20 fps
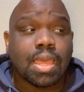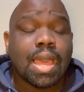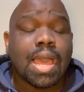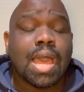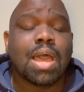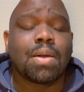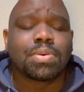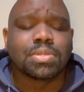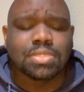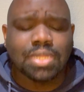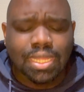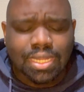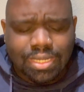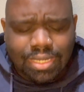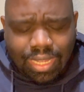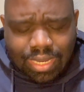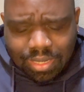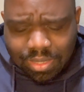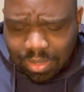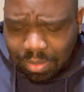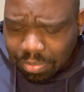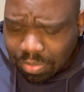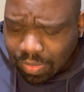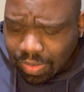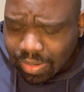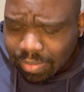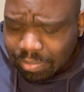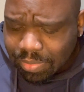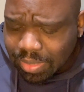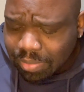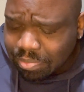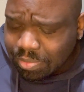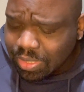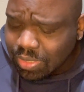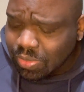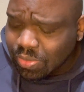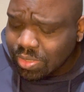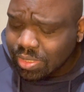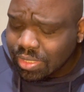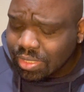I was like, not an apartment
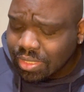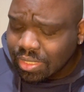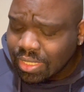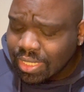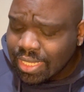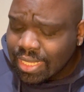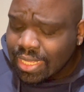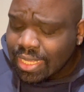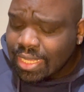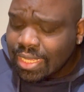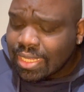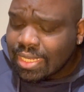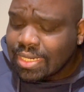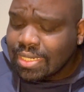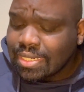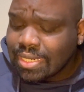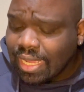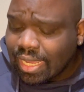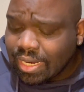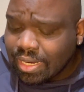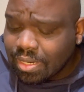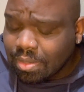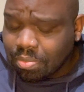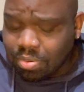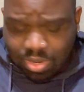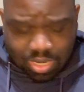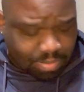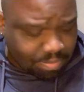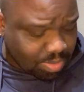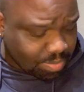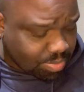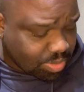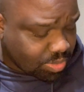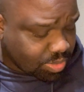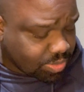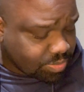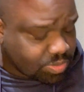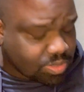building not an apartment building.